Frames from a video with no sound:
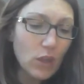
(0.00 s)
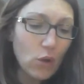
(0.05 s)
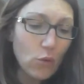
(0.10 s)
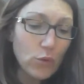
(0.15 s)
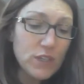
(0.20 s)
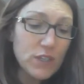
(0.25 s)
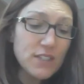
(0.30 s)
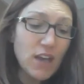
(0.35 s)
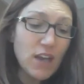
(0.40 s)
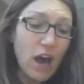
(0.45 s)

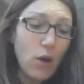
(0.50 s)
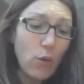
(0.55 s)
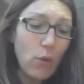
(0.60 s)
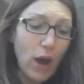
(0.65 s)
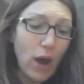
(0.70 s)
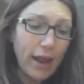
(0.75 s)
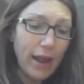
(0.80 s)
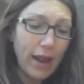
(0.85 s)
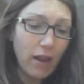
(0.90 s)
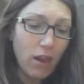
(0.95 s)
We saw
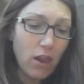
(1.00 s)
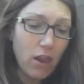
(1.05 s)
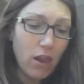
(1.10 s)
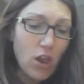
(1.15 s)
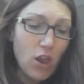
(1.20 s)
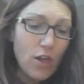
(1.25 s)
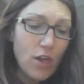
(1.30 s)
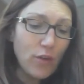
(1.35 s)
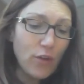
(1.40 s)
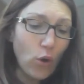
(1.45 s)
why.
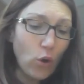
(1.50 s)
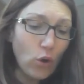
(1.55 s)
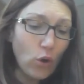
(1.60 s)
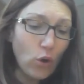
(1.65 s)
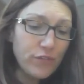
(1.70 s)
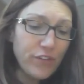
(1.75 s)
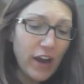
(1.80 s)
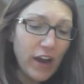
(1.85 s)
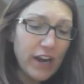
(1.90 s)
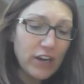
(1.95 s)
The
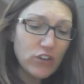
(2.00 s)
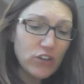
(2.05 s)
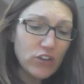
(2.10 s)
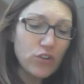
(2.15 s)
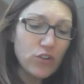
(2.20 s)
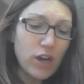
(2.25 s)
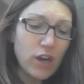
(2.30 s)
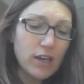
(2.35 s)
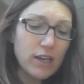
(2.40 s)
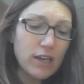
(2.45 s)
old fire
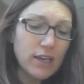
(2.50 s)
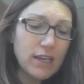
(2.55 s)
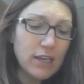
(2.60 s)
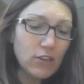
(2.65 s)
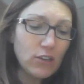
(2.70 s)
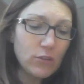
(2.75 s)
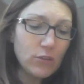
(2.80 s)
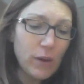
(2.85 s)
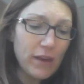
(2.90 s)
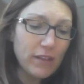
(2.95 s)
truck,
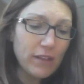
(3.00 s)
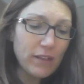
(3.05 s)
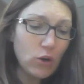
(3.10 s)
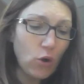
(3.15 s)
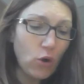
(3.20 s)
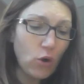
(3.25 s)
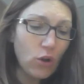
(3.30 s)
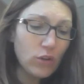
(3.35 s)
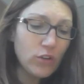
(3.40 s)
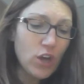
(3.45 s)
killed by the
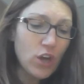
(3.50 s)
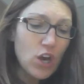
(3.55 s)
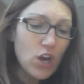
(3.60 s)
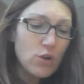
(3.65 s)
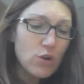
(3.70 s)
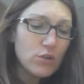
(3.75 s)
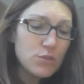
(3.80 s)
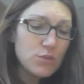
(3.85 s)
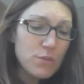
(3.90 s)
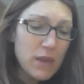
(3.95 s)
cold,
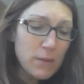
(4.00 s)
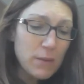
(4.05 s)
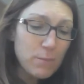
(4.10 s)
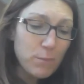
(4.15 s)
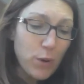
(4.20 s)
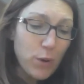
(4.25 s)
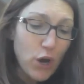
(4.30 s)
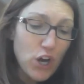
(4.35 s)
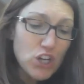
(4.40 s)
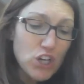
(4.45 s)
was being
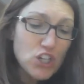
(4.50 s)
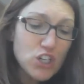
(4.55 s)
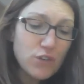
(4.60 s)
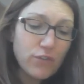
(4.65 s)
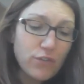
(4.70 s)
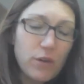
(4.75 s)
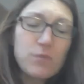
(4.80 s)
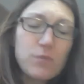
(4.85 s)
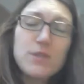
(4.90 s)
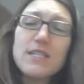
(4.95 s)

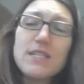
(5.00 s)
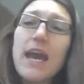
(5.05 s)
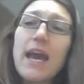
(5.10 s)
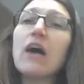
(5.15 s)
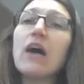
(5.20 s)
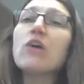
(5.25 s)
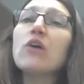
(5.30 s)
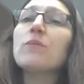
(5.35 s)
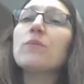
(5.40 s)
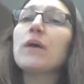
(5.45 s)
pushed from
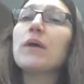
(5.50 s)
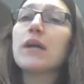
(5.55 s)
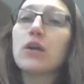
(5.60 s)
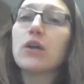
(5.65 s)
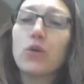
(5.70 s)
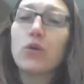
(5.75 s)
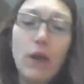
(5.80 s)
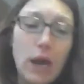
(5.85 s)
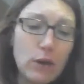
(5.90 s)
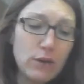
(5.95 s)
town by a
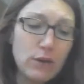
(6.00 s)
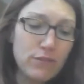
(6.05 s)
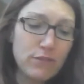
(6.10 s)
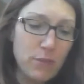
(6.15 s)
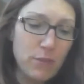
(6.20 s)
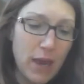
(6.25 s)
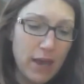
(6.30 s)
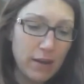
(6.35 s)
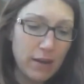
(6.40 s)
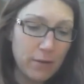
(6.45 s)
crowd of
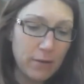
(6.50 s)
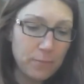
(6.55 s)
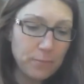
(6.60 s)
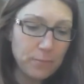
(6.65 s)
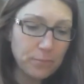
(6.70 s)
men.